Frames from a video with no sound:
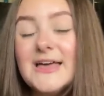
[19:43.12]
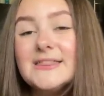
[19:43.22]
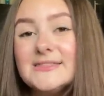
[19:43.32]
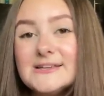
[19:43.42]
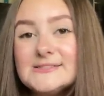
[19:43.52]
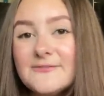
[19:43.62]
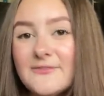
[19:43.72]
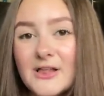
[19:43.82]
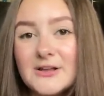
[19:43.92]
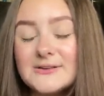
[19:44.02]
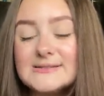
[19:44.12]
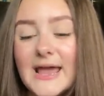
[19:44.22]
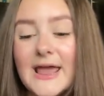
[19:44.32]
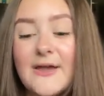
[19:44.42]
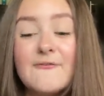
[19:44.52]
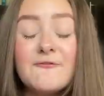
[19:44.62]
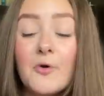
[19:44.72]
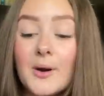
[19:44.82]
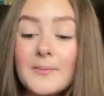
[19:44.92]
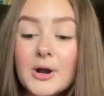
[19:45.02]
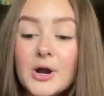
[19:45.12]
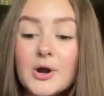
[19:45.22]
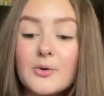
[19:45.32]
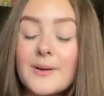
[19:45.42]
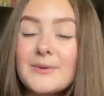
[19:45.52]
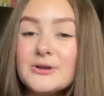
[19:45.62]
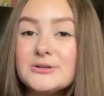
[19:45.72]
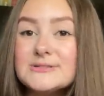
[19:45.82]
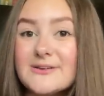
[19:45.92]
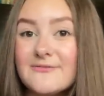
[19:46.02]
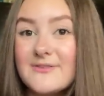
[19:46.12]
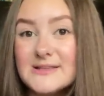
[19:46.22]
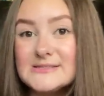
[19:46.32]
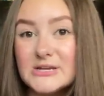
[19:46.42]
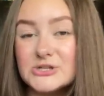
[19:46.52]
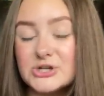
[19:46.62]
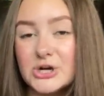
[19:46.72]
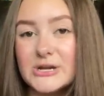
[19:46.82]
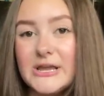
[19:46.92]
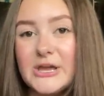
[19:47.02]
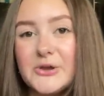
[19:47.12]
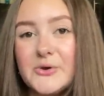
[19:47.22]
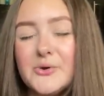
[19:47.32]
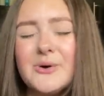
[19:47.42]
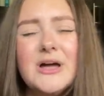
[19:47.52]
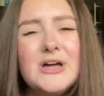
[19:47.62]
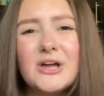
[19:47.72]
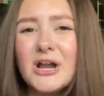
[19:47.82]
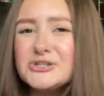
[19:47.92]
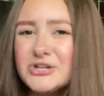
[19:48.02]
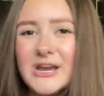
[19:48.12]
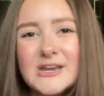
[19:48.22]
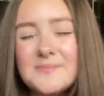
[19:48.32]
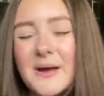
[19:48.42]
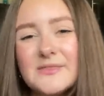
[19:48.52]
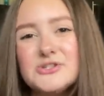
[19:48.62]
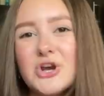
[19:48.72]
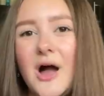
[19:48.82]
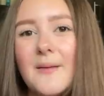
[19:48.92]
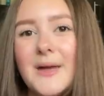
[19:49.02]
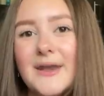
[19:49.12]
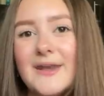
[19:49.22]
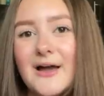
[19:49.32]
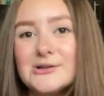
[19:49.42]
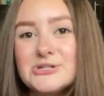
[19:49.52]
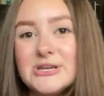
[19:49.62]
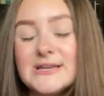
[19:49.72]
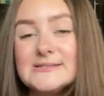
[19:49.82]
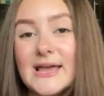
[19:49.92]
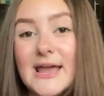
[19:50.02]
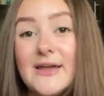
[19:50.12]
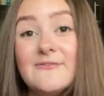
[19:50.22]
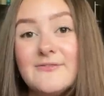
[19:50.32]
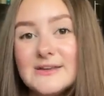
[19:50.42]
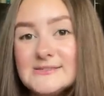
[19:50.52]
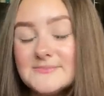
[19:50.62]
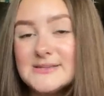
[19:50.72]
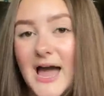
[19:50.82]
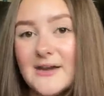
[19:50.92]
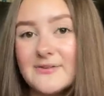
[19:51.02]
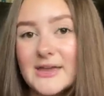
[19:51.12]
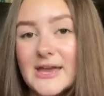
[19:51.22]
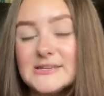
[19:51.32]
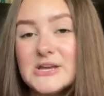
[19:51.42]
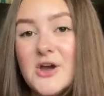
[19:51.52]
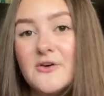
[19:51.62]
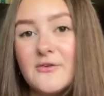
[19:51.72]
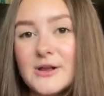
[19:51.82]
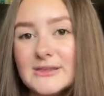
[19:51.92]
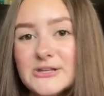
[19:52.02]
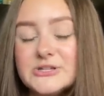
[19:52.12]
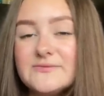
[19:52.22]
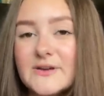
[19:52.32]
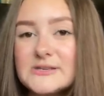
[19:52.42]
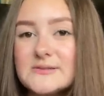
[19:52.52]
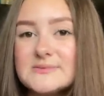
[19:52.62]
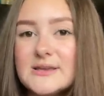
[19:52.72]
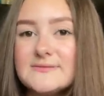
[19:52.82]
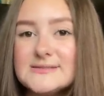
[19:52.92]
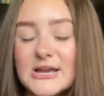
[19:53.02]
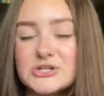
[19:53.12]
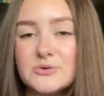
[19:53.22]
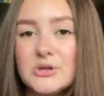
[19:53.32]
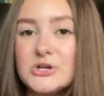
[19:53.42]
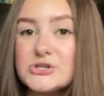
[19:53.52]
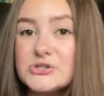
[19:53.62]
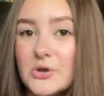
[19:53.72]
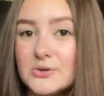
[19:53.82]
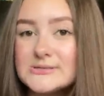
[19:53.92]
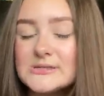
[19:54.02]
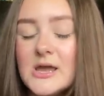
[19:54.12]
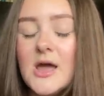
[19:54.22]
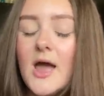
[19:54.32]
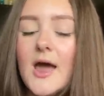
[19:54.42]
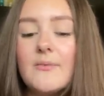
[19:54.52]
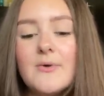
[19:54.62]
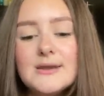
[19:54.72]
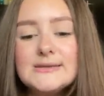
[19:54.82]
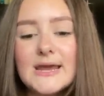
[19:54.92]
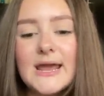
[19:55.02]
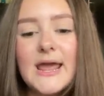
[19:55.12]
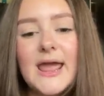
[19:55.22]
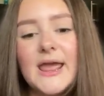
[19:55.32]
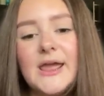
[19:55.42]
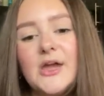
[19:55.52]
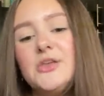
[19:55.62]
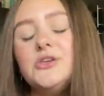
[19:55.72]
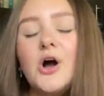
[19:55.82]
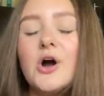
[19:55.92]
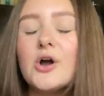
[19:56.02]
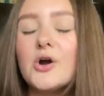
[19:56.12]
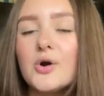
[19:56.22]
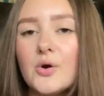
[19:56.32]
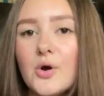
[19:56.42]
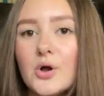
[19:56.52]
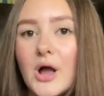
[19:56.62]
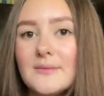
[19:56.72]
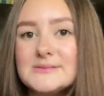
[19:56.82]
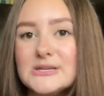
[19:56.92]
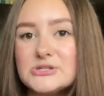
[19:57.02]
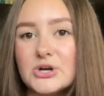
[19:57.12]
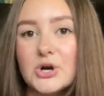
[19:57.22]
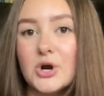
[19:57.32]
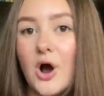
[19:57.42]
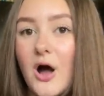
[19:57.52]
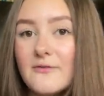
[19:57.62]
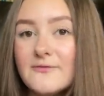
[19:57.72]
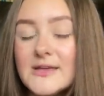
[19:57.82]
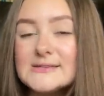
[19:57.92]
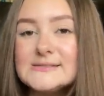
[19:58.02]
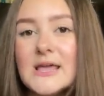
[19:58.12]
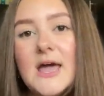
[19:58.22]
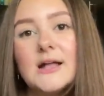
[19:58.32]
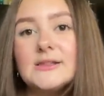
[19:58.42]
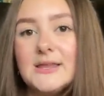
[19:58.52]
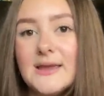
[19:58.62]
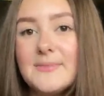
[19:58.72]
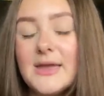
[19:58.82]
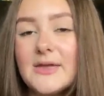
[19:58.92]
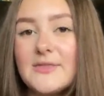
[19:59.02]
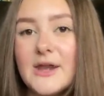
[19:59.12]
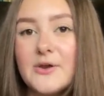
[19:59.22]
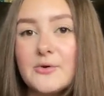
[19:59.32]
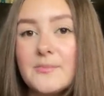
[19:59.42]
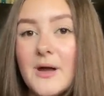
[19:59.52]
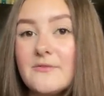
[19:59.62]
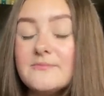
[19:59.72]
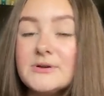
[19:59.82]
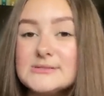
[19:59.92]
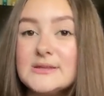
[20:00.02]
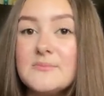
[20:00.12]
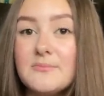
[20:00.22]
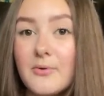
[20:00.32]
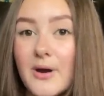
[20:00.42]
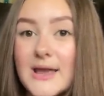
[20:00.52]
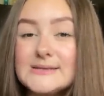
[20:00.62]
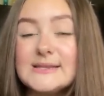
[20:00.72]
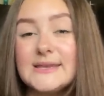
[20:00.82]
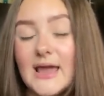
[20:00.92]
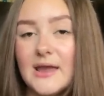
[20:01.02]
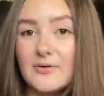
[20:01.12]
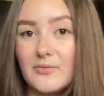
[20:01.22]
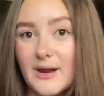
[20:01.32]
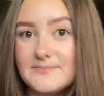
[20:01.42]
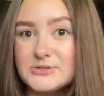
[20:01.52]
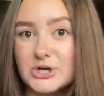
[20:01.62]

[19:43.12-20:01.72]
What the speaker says: This follows a former criminal defense attorney who got jaded by the job, and now she is a victim's advocate for alleged victims of sexual assault. And one day, a young girl comes into her office claiming that a group of Muslim boys gang raped